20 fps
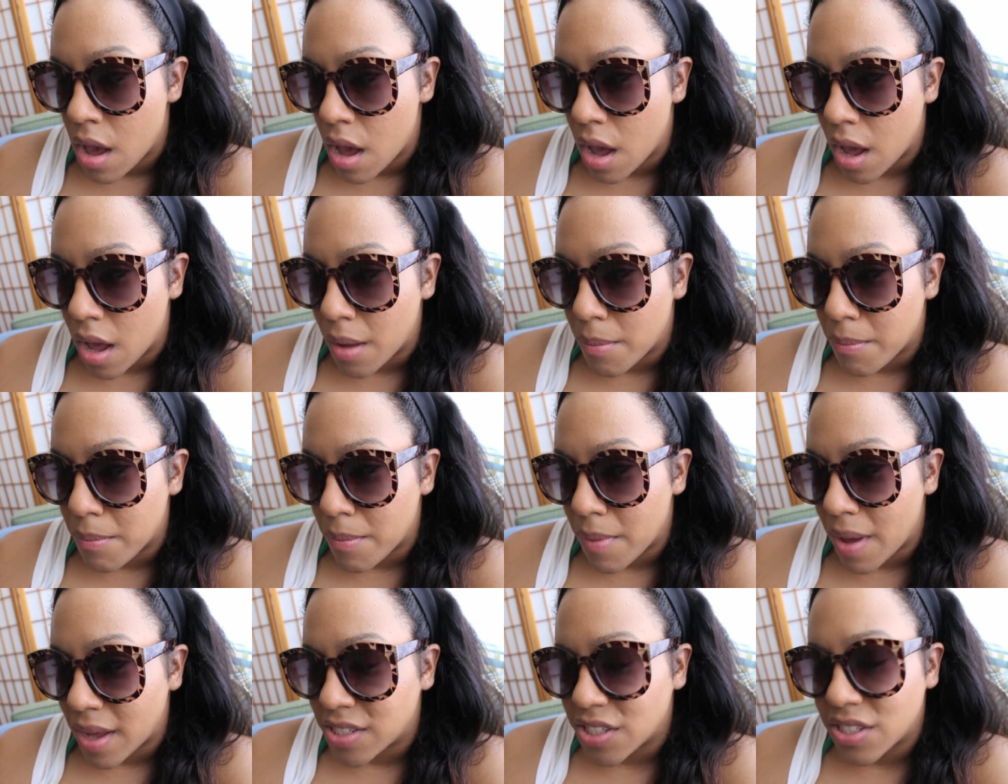
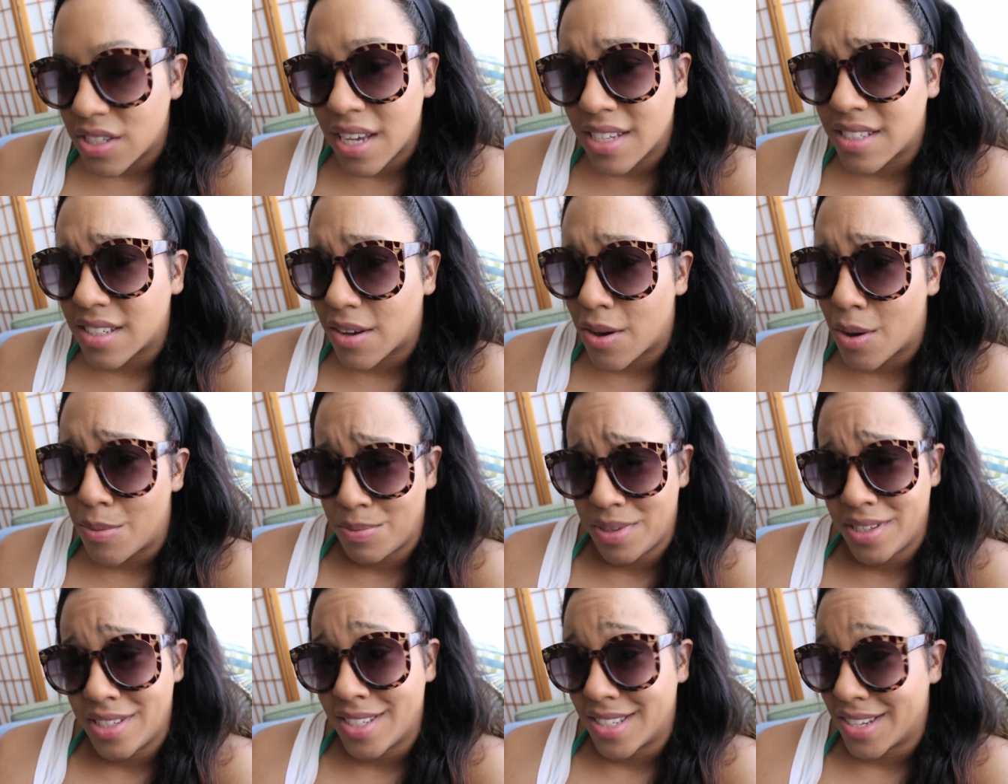I just had to
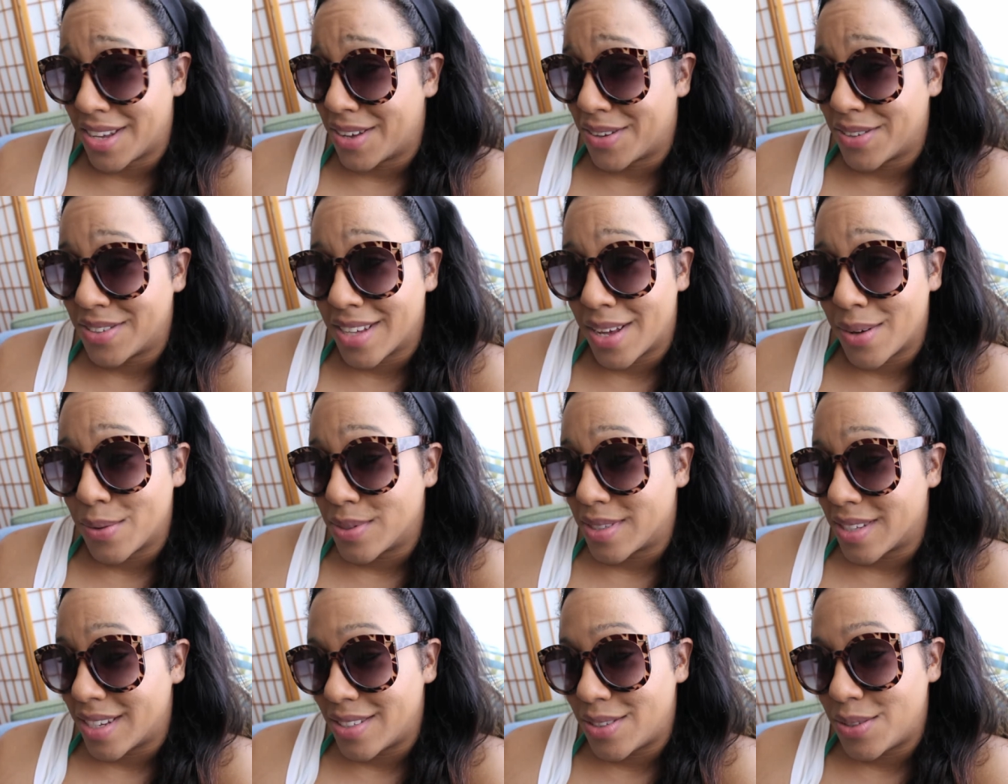come inside because I
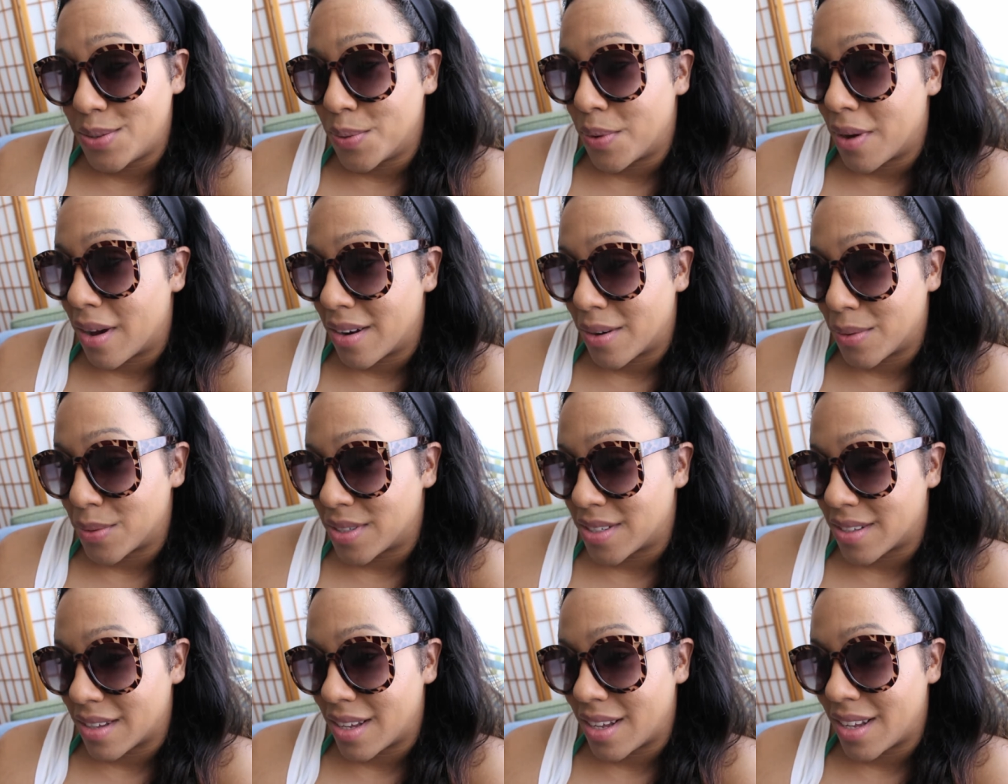was like too hot
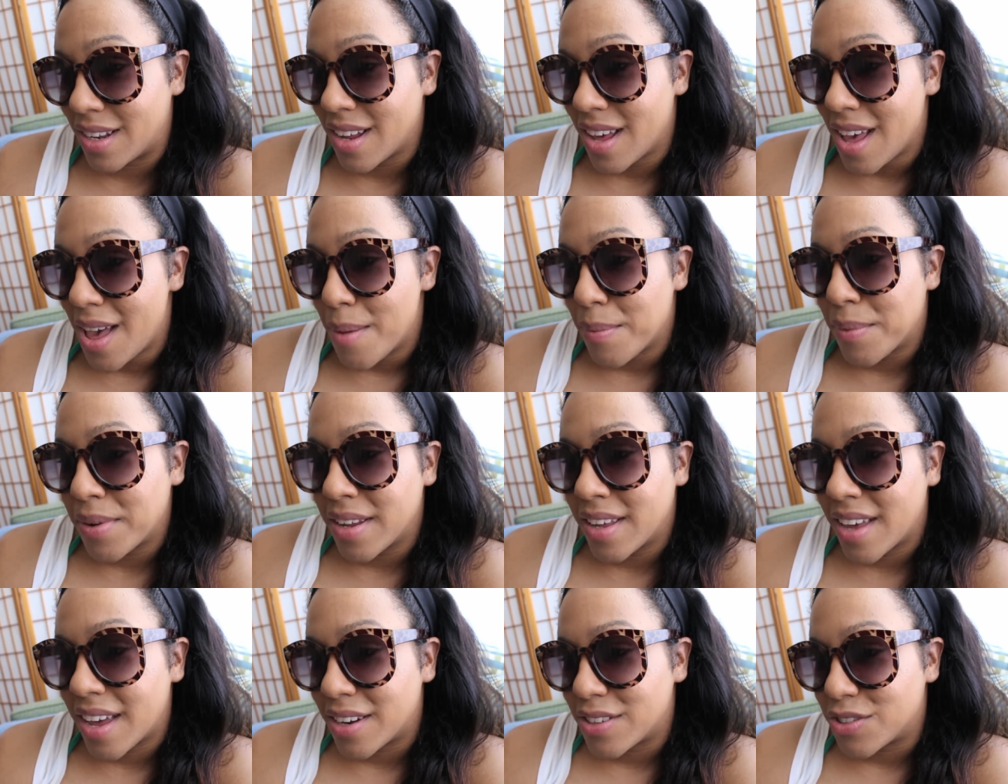outside. I'm
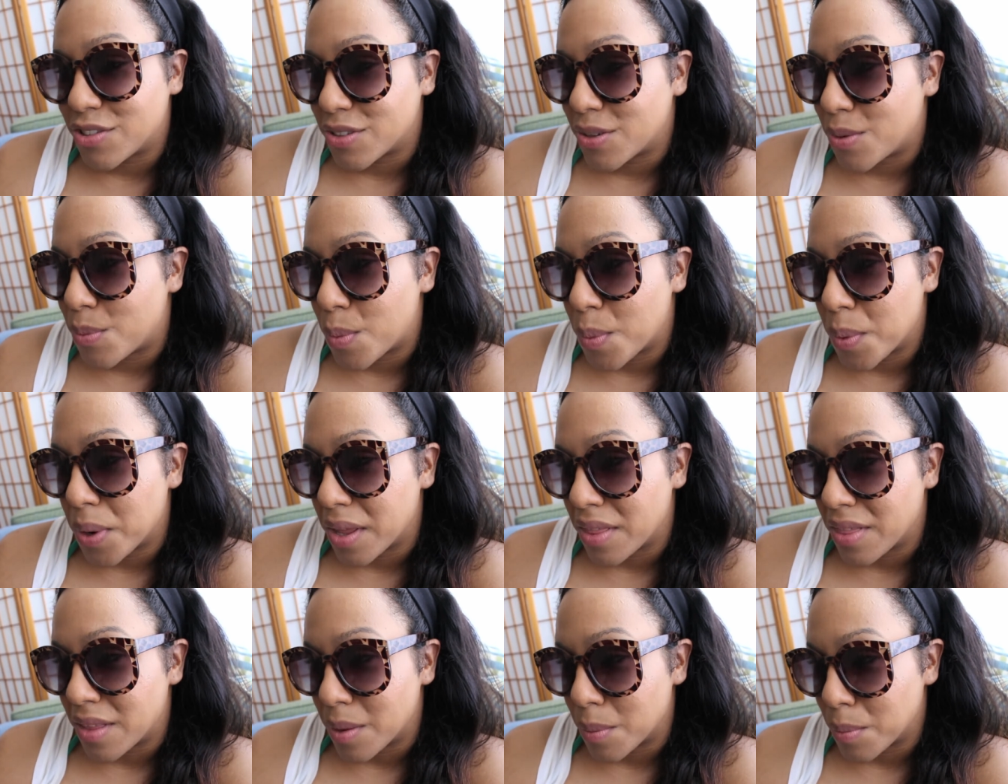gonna get a drink of water
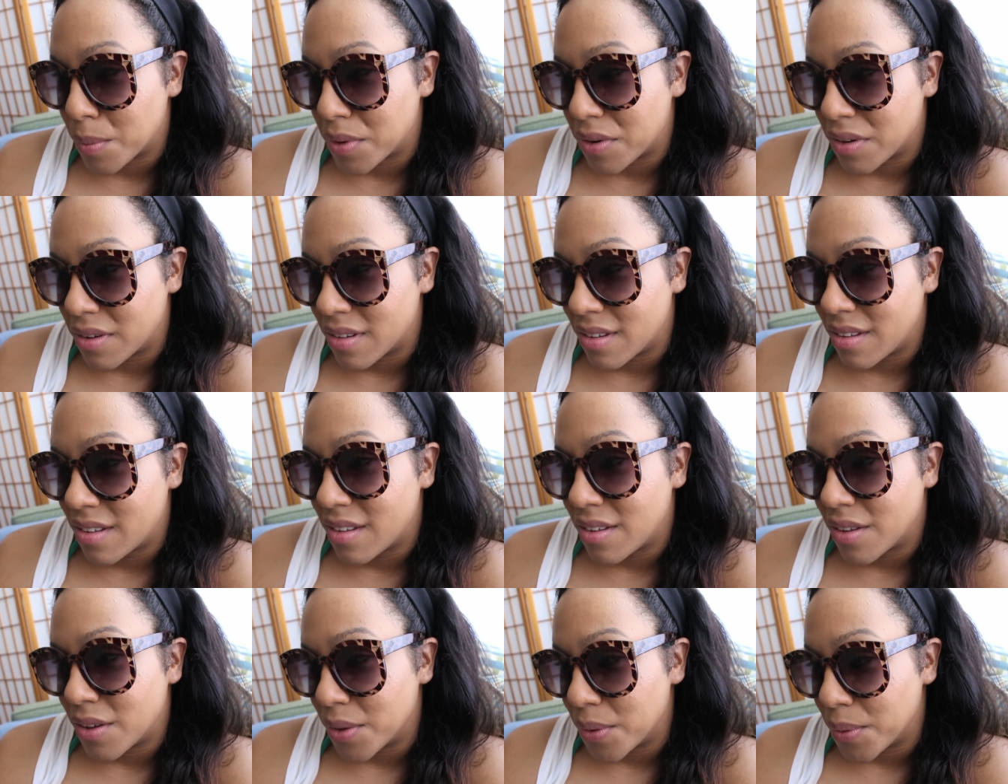and then I'm gonna
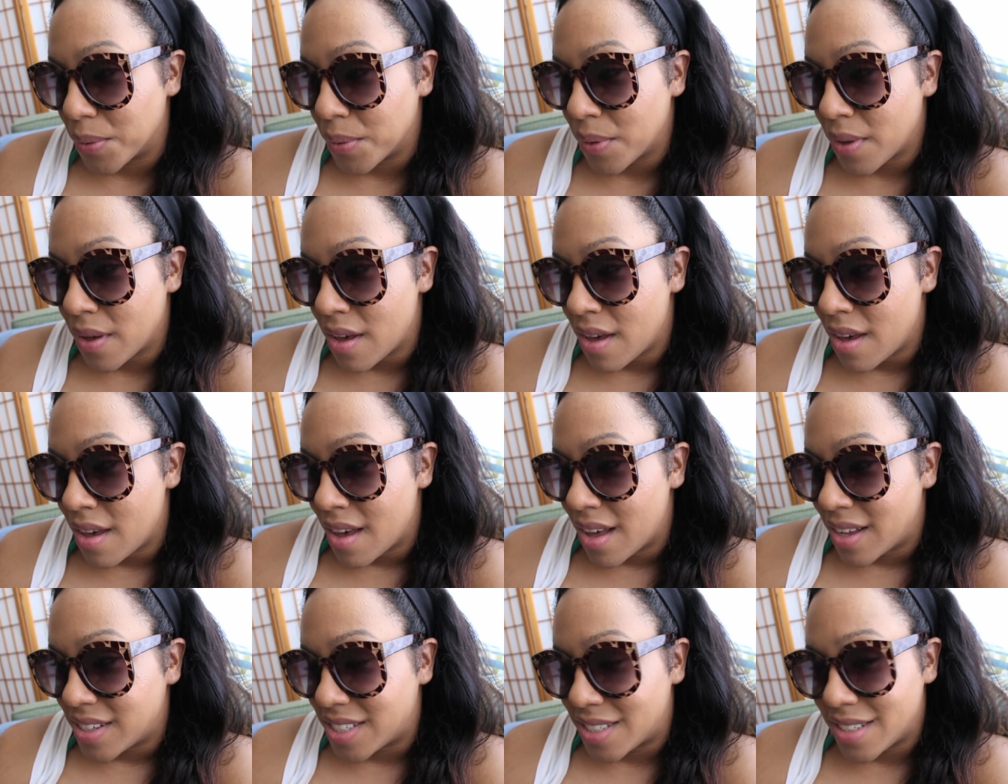go.
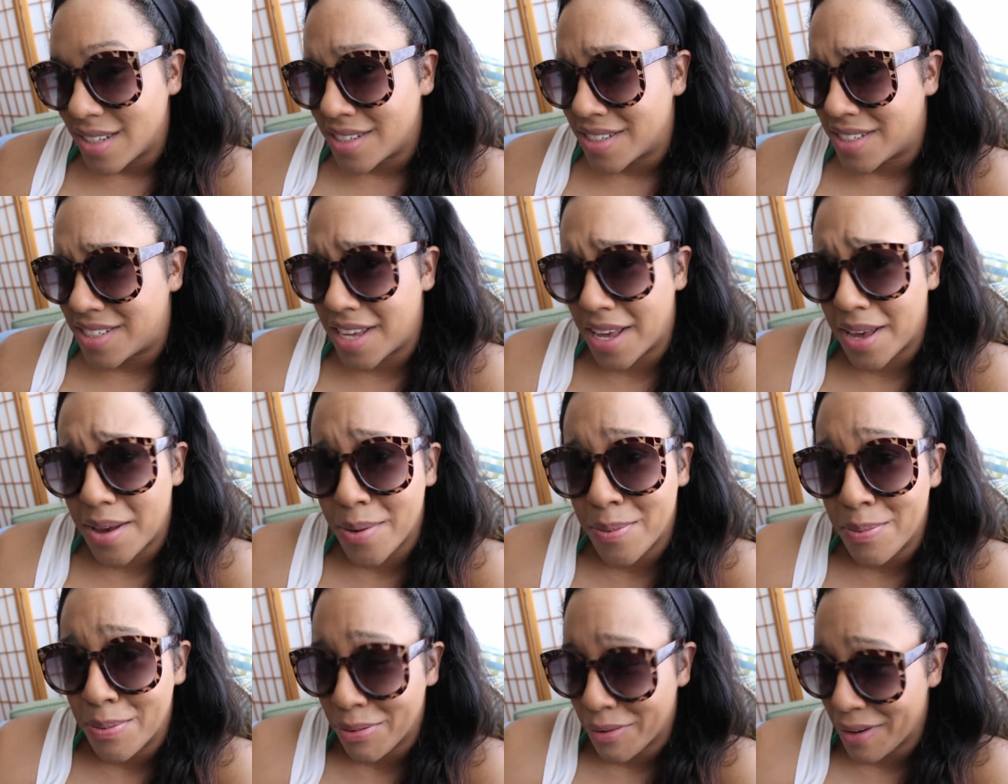Just need to take
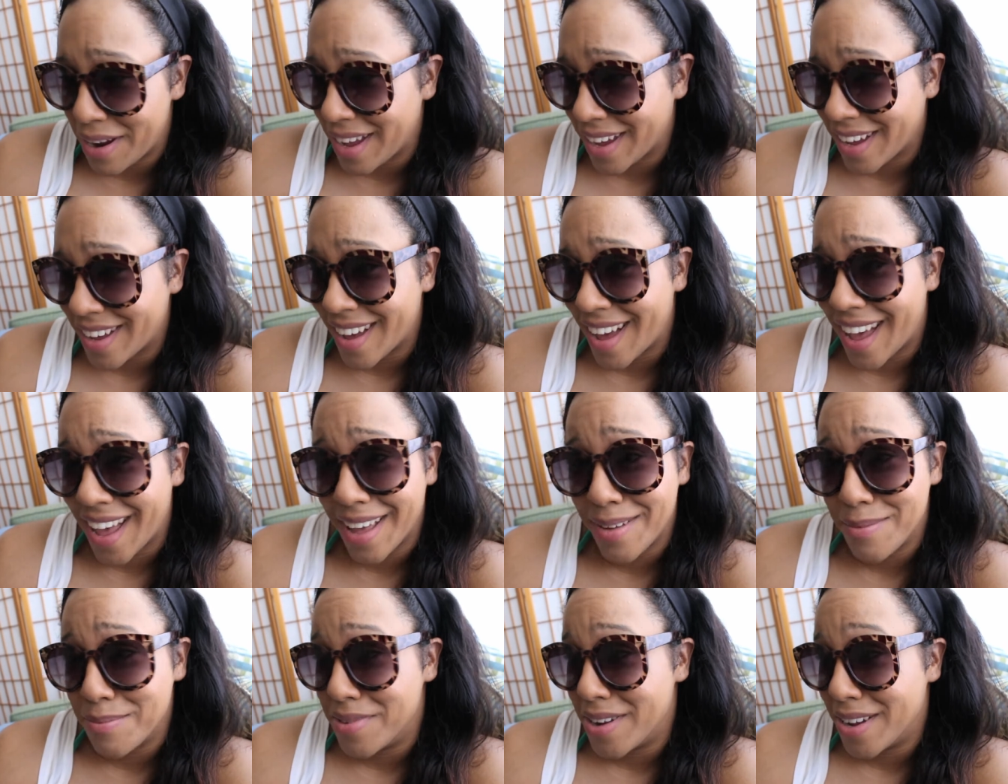a break. I
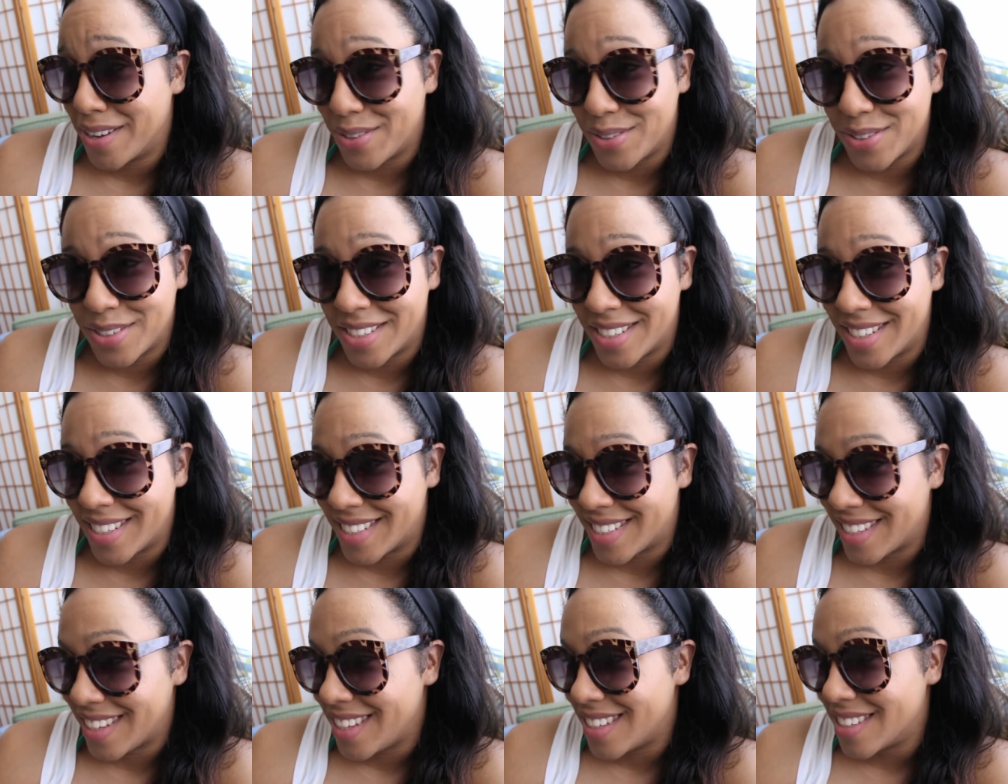am not used to
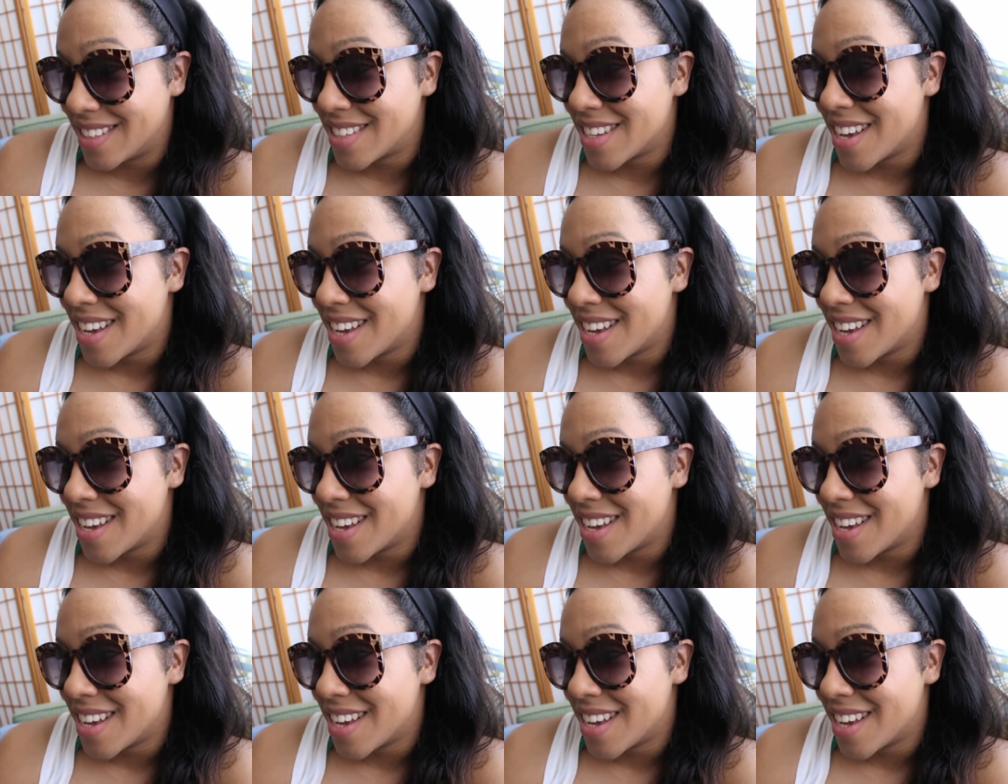this heat.